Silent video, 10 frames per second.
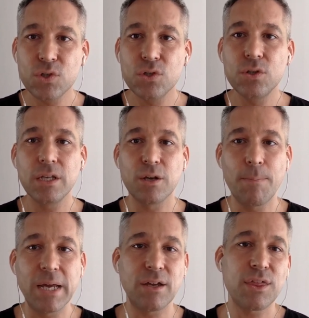either
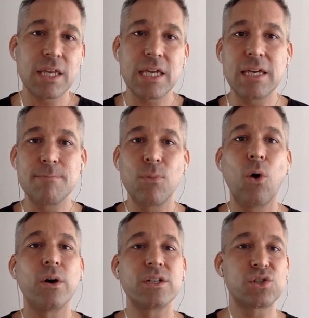pick a theme
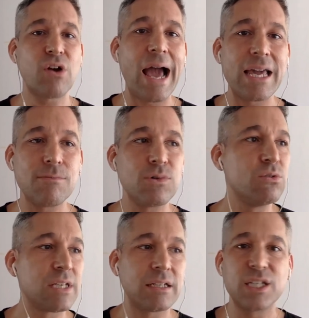or try
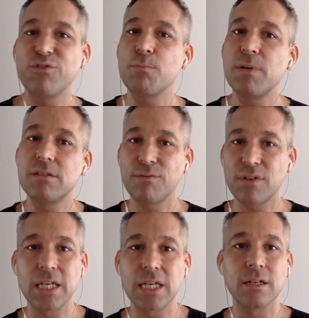using a different piece of
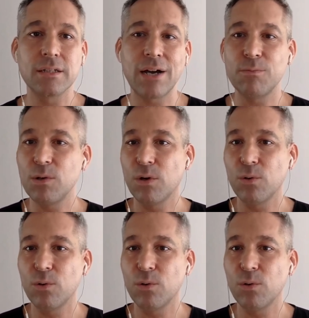gear. That would be one way.